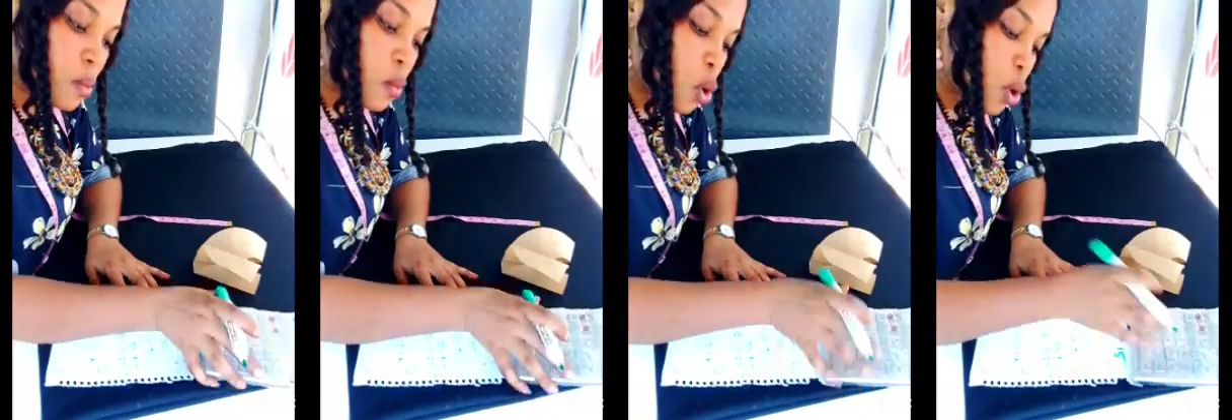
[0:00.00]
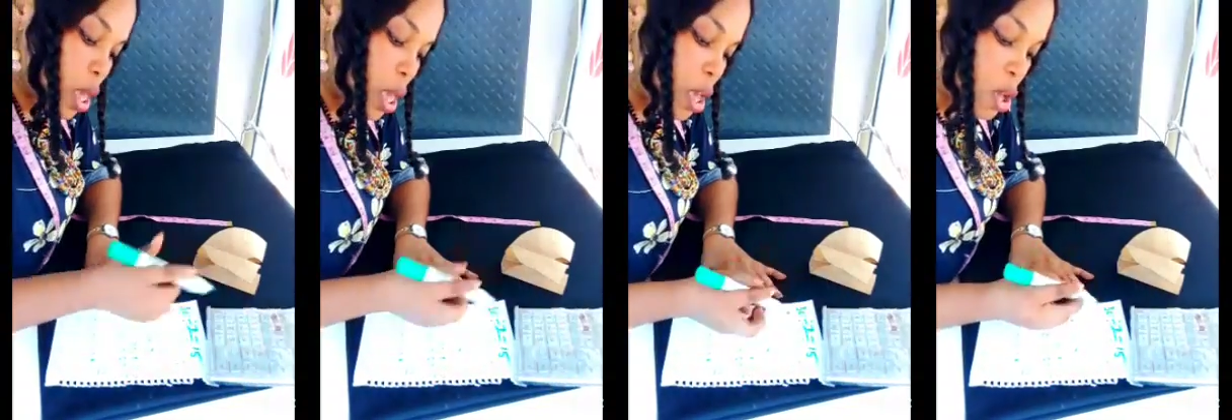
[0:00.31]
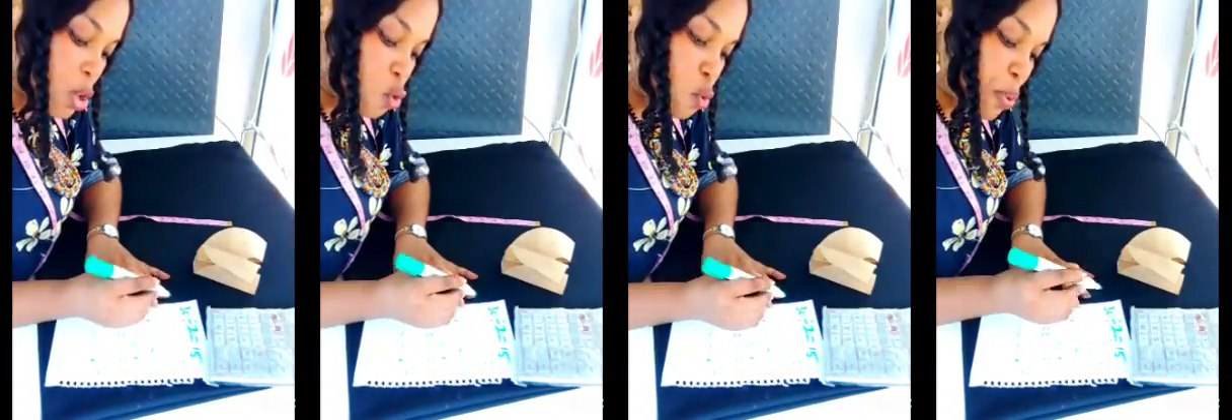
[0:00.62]
Okay,
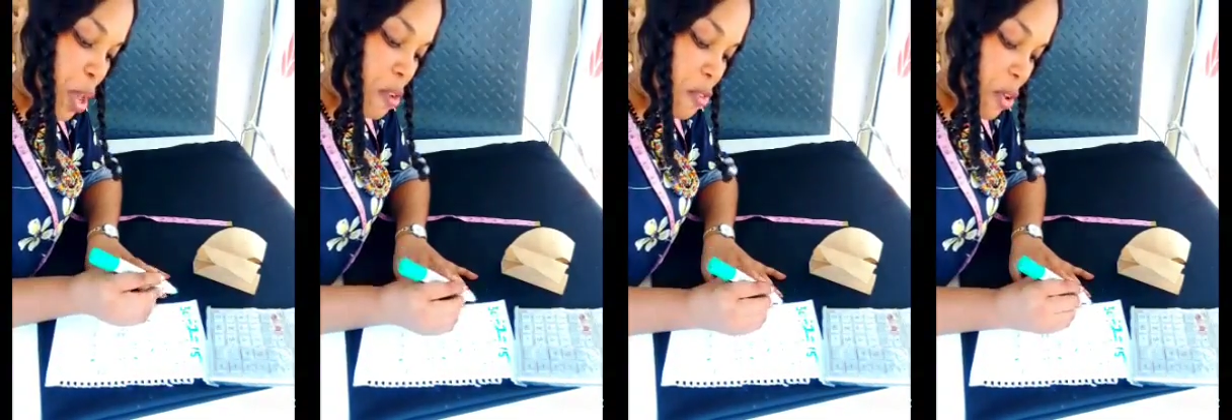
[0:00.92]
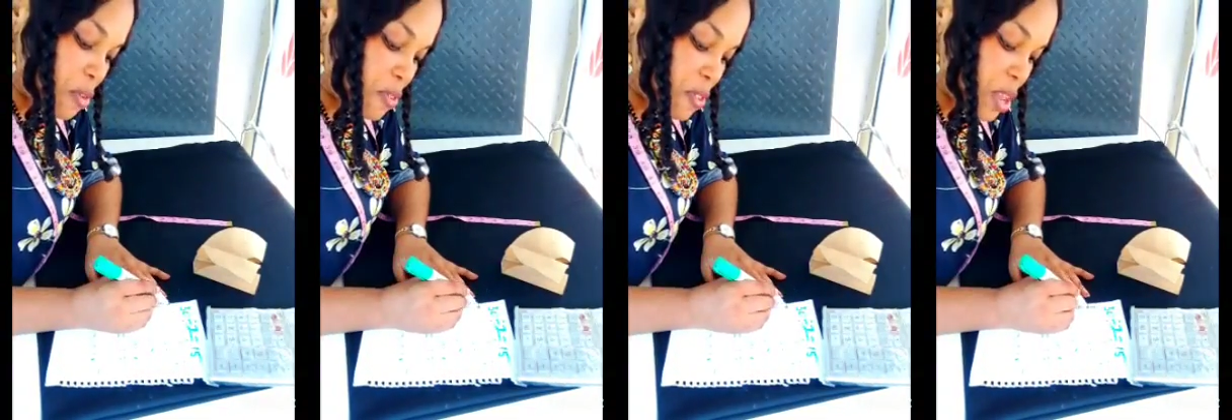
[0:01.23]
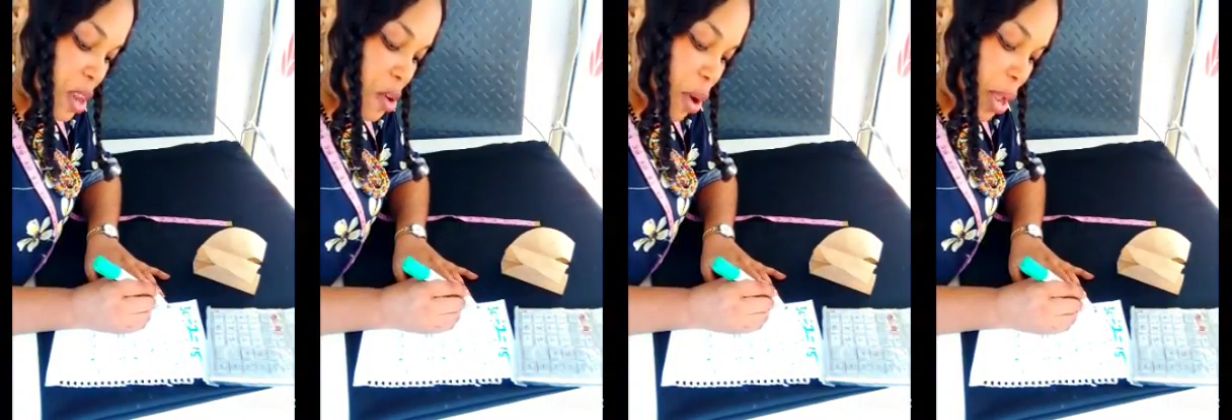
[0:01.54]
you pick
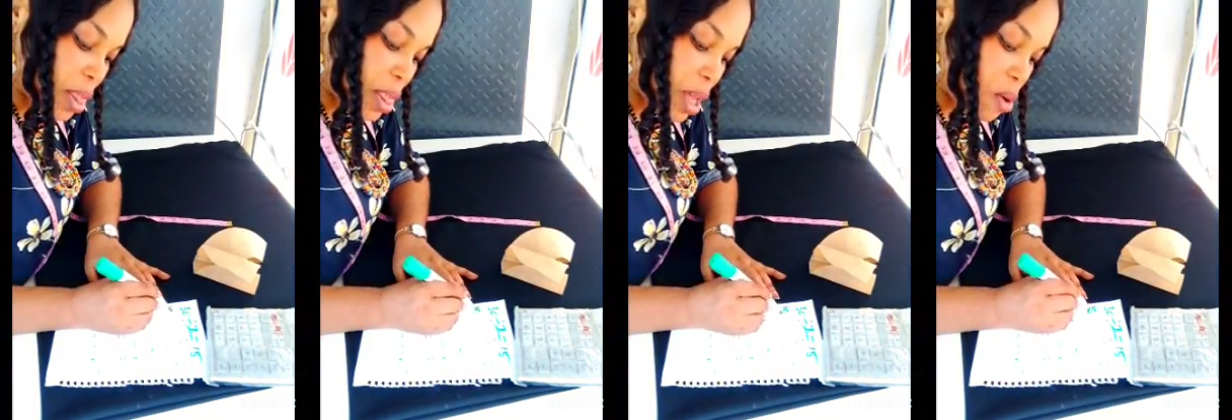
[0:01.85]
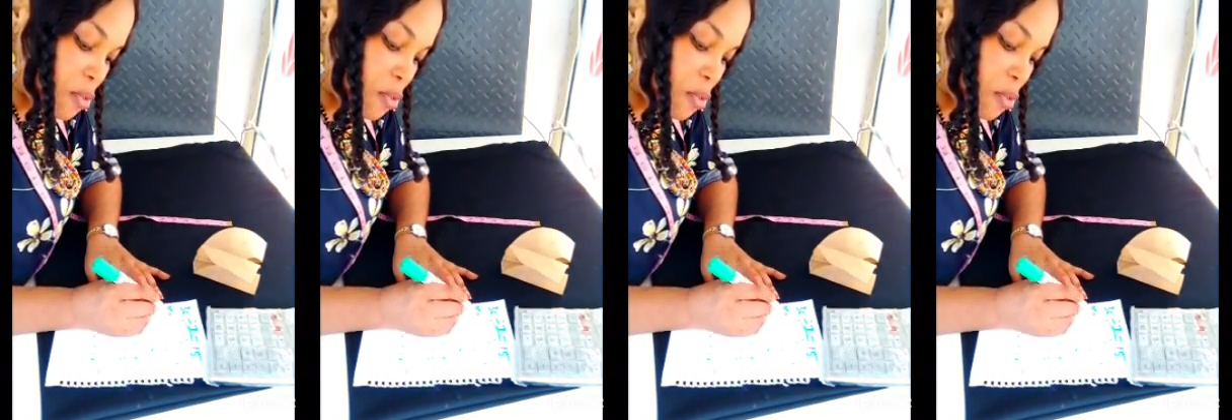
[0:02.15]
15 right now.